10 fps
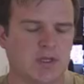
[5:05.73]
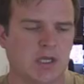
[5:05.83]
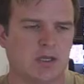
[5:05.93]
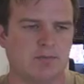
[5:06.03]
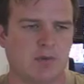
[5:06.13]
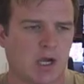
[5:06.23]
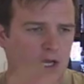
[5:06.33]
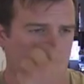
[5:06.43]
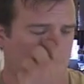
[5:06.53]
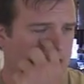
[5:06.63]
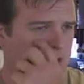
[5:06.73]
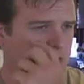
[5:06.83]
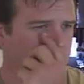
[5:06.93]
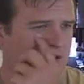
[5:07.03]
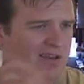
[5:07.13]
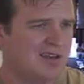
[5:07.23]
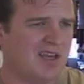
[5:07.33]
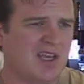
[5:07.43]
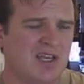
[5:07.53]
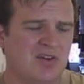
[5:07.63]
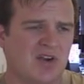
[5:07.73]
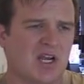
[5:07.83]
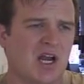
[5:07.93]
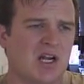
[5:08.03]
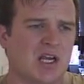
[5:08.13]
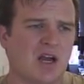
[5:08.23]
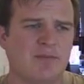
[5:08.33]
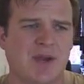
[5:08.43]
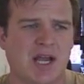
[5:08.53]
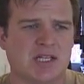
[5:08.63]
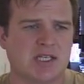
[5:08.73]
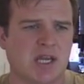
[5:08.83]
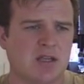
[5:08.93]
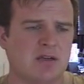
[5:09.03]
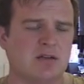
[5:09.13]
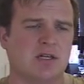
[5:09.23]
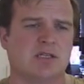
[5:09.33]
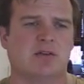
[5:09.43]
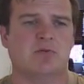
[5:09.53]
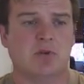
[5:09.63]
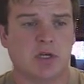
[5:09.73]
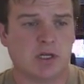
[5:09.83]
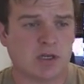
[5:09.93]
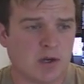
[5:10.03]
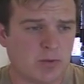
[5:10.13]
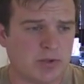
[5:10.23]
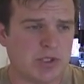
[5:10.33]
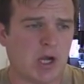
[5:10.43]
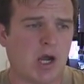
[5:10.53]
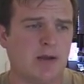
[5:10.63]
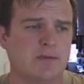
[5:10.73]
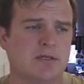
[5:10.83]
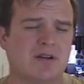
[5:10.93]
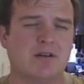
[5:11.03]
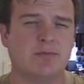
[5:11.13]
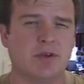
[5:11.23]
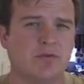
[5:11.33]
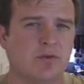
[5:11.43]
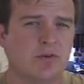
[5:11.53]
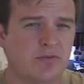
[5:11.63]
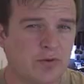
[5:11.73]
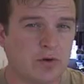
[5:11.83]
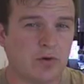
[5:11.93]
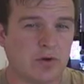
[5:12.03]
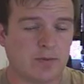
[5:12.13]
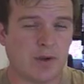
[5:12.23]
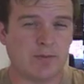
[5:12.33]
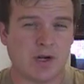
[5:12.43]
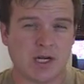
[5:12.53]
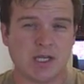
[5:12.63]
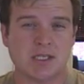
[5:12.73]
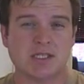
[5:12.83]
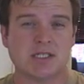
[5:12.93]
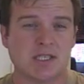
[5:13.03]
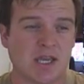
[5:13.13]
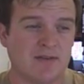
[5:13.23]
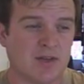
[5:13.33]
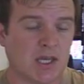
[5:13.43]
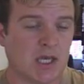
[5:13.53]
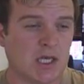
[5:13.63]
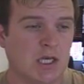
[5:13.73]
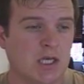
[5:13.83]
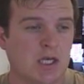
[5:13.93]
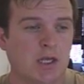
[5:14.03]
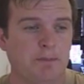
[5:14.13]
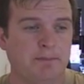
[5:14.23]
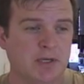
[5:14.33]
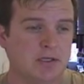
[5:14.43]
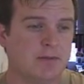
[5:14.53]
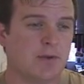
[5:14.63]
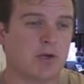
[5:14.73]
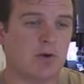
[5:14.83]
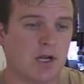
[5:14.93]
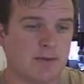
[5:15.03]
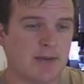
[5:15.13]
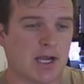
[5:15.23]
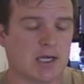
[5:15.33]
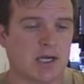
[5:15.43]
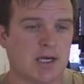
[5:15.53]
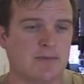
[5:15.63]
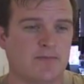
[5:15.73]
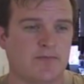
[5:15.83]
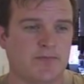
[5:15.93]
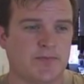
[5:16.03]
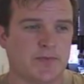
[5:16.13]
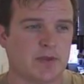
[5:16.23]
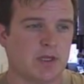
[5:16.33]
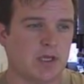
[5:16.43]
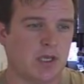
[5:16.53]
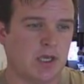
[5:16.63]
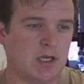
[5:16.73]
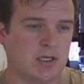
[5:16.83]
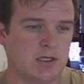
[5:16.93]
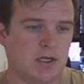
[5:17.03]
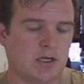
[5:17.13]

getting by. And then, I kind of got my act together and I started working a couple jobs, started being real frugal with my money and saving it, building my credit back up. And